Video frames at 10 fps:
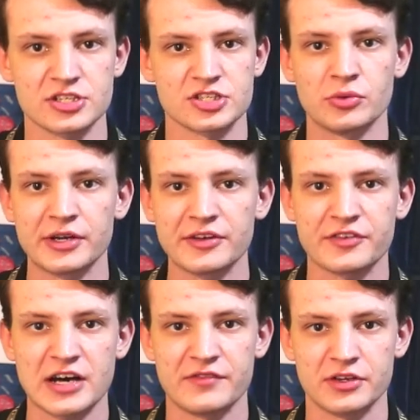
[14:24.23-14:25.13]
to
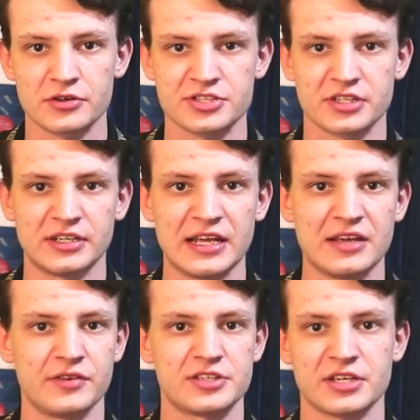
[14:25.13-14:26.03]
25 years in the
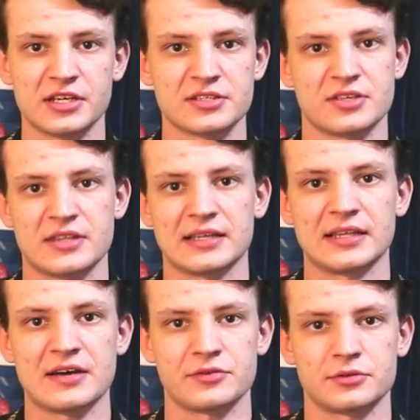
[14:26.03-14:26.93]
Navy to get to that
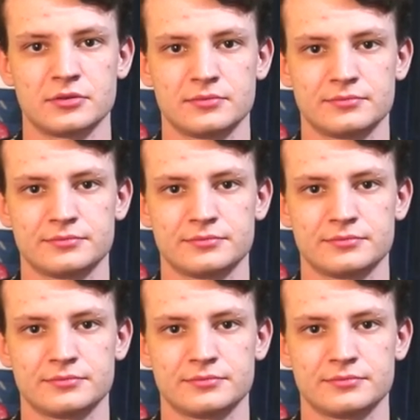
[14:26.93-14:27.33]
level,